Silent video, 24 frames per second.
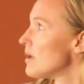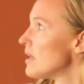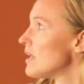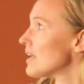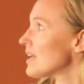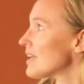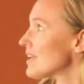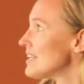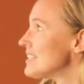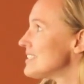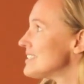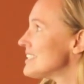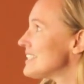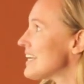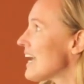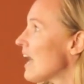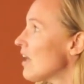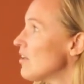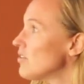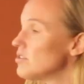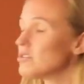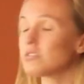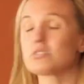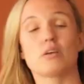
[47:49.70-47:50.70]
It can
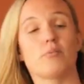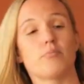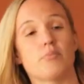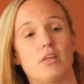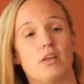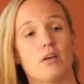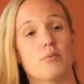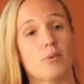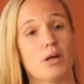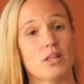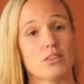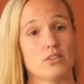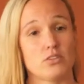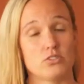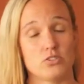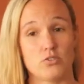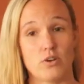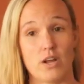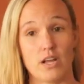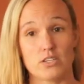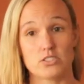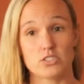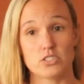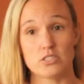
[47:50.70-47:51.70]
tell you something about the
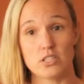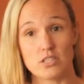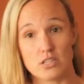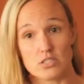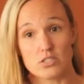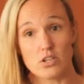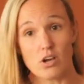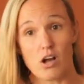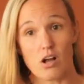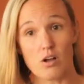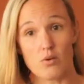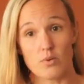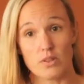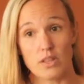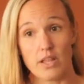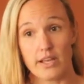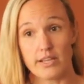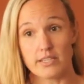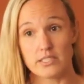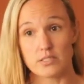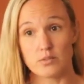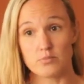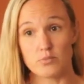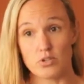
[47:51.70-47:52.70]
direction that the dog would
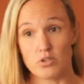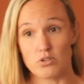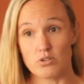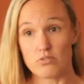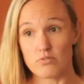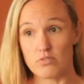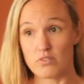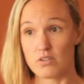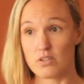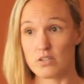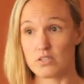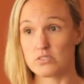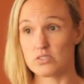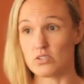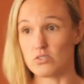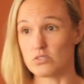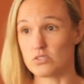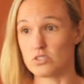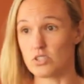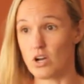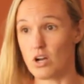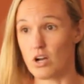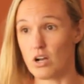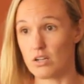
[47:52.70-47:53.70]
like to move. So
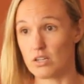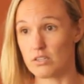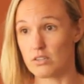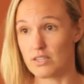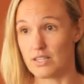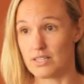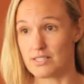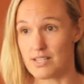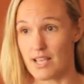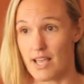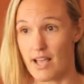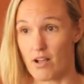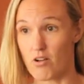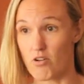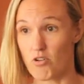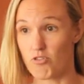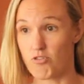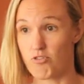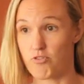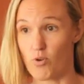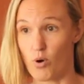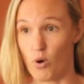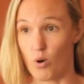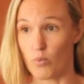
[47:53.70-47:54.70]
a dog that's
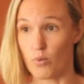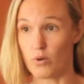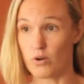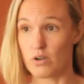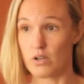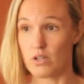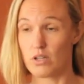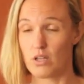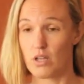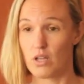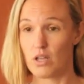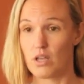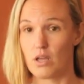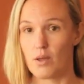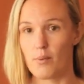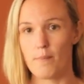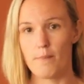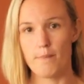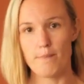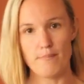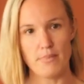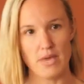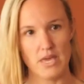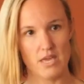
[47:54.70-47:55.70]
angled forward
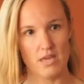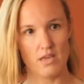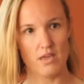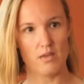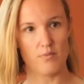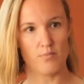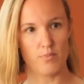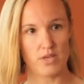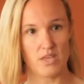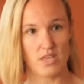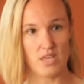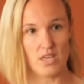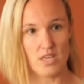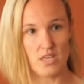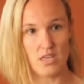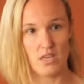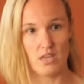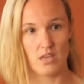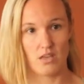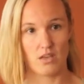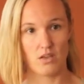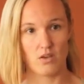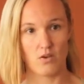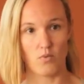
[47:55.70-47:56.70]
may
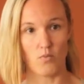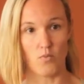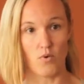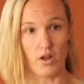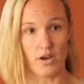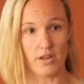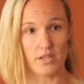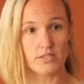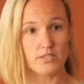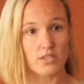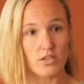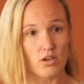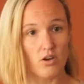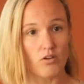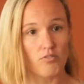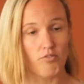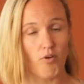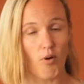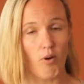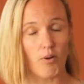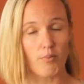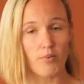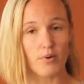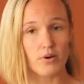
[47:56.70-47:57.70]
be wanting to go
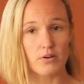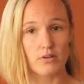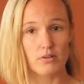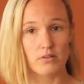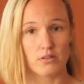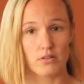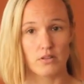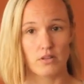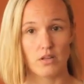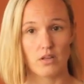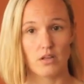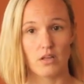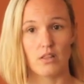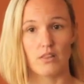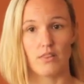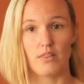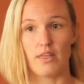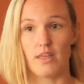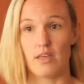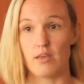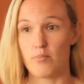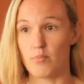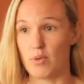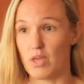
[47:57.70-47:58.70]
forward.
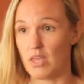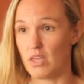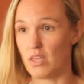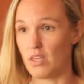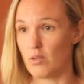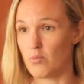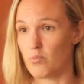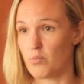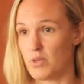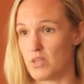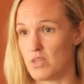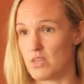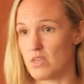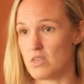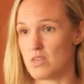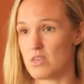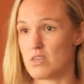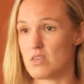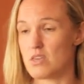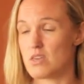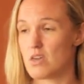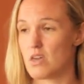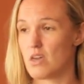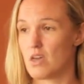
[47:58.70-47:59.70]
They may
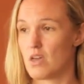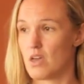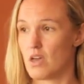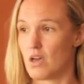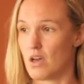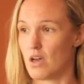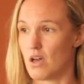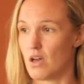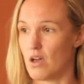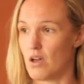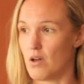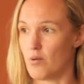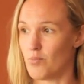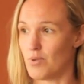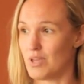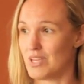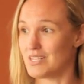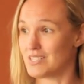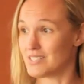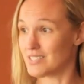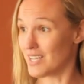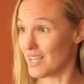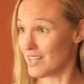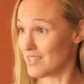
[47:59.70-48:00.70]
be
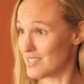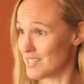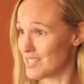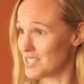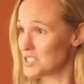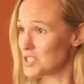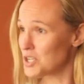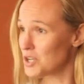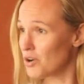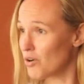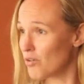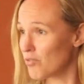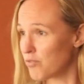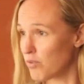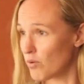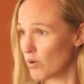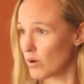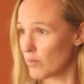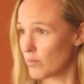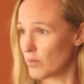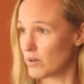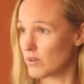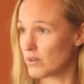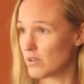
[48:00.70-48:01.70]
intending to go
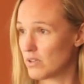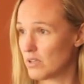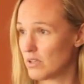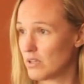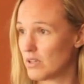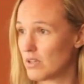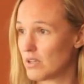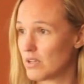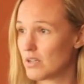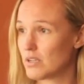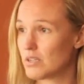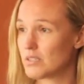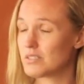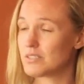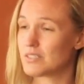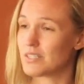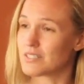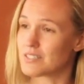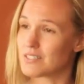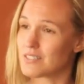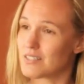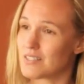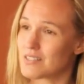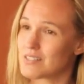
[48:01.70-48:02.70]
forward.
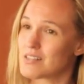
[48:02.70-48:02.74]
Doesn't